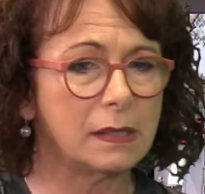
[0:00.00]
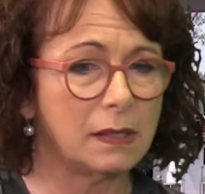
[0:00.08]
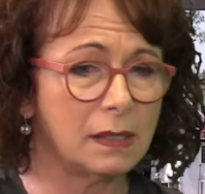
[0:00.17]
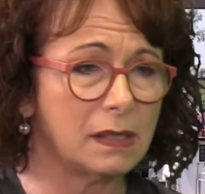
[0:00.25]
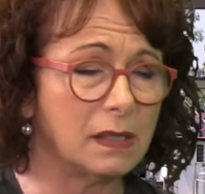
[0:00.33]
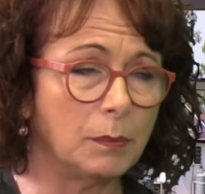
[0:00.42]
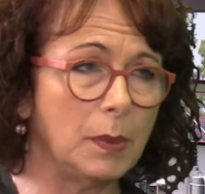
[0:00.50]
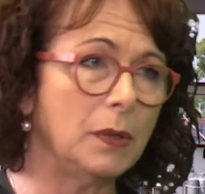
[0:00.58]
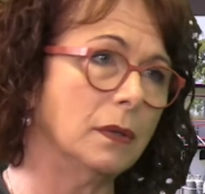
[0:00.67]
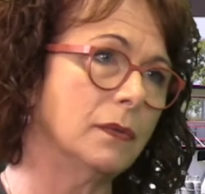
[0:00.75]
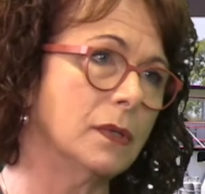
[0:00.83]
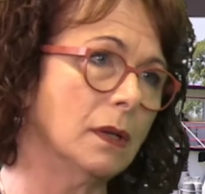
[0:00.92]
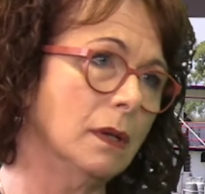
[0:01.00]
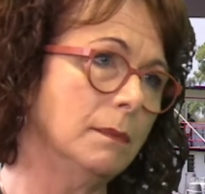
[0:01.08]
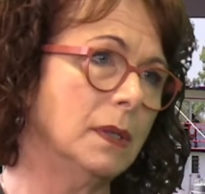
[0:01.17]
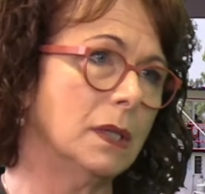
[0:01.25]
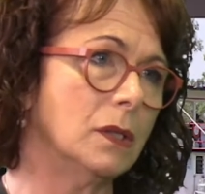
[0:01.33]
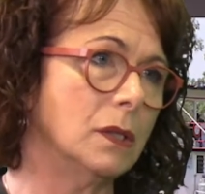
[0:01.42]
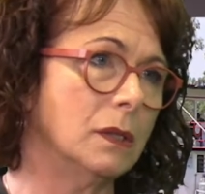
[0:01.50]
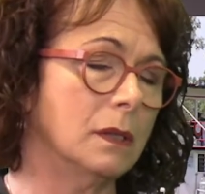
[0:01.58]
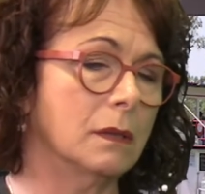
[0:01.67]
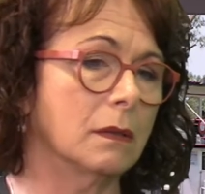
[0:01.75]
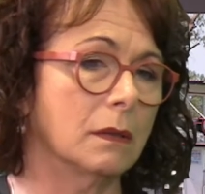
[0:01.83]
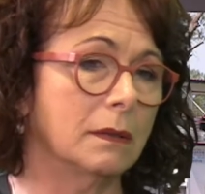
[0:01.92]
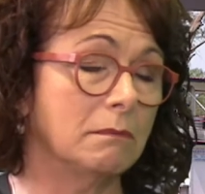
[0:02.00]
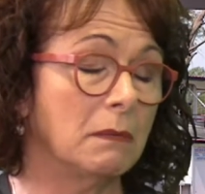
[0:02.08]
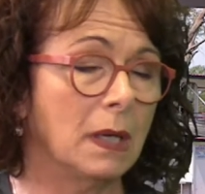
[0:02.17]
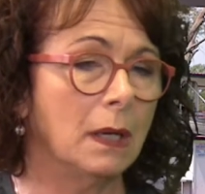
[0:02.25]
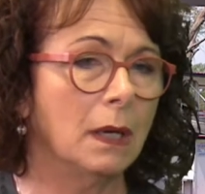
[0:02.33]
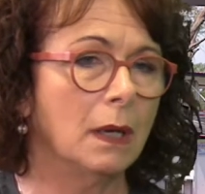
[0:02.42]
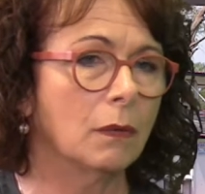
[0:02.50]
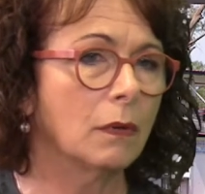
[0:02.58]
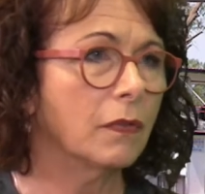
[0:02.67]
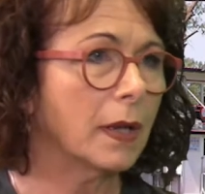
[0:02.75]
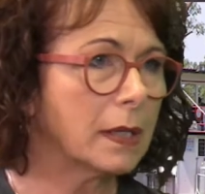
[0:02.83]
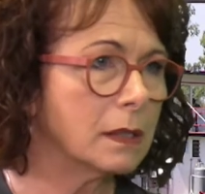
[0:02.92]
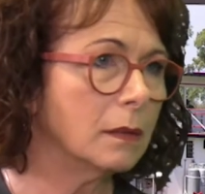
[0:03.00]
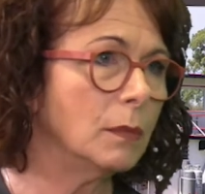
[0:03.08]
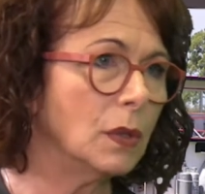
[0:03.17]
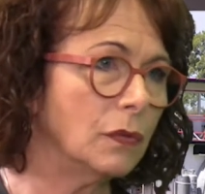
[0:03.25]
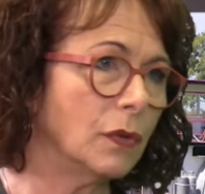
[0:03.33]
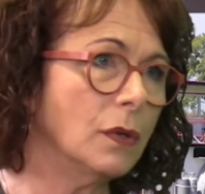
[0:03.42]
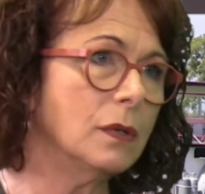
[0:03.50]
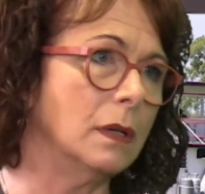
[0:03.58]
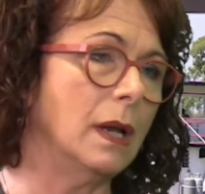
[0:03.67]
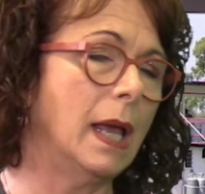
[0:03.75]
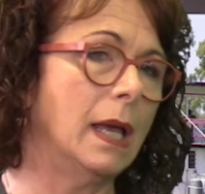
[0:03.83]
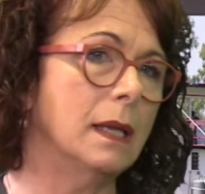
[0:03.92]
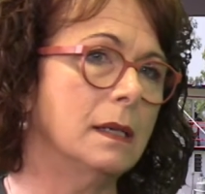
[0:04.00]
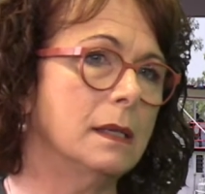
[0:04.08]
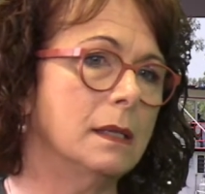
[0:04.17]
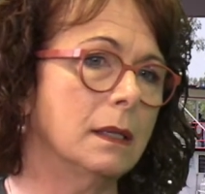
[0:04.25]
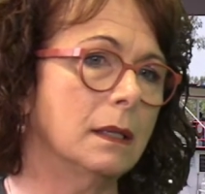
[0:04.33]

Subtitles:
This is a period of time that she's just got to reflect and move on. And